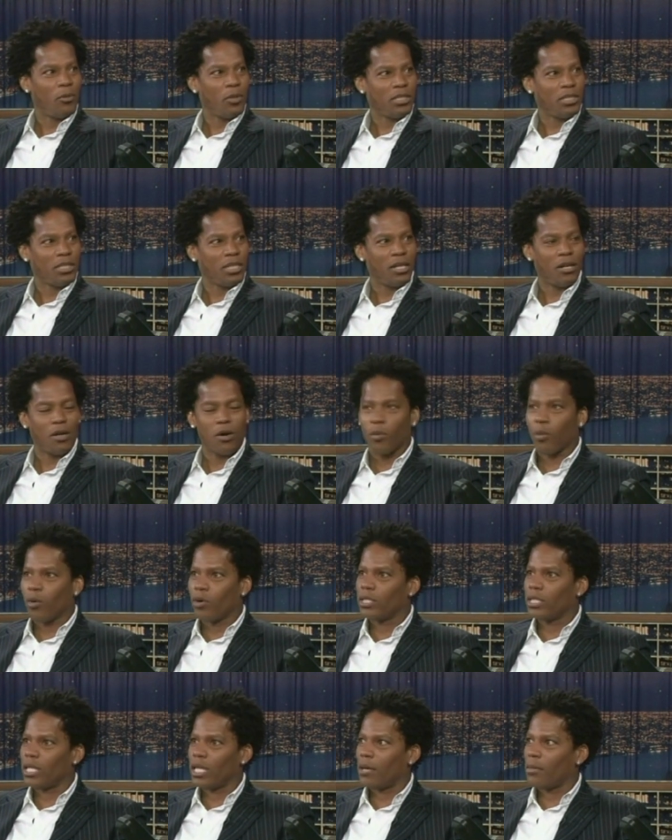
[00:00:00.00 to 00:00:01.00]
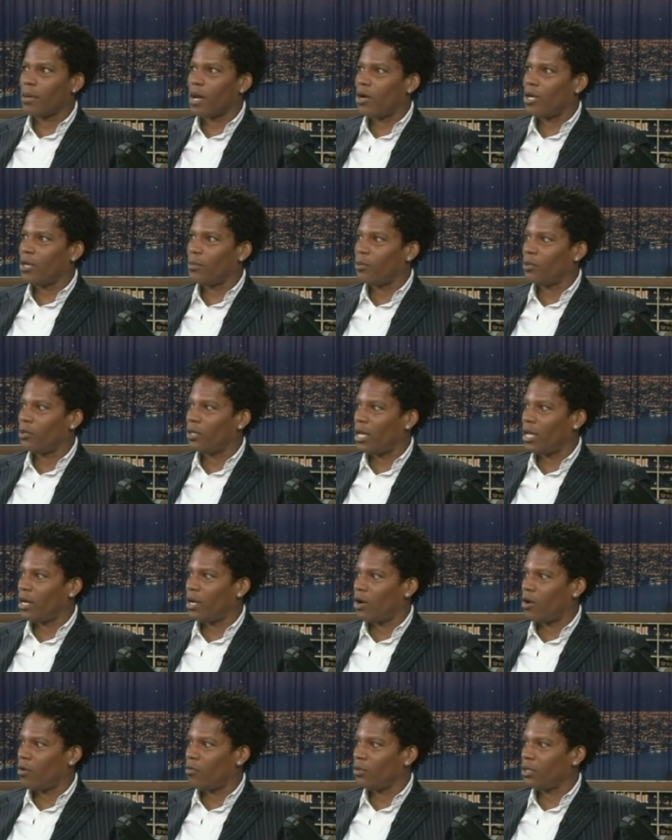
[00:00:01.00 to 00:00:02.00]
We sit at home going, damn, how he pull that
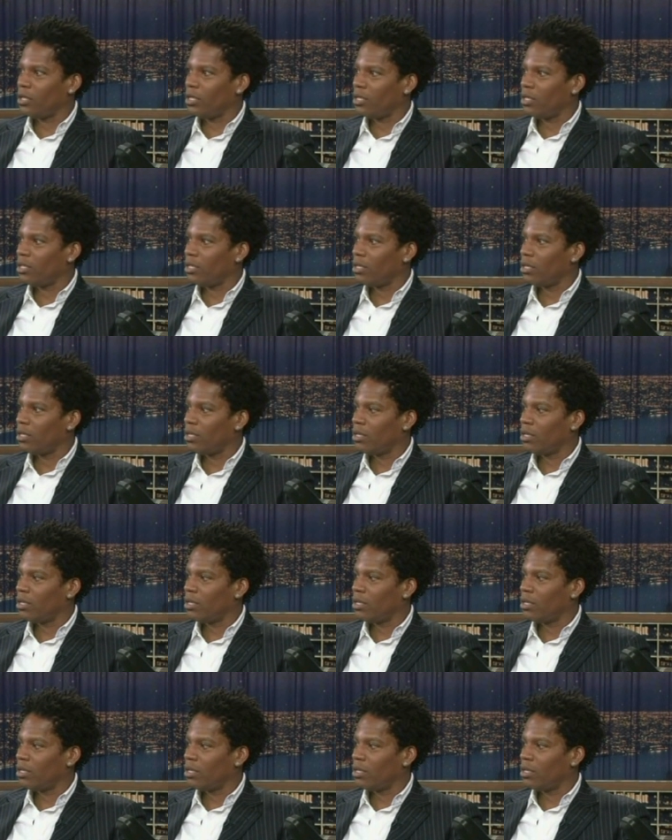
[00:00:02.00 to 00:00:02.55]
off? Yeah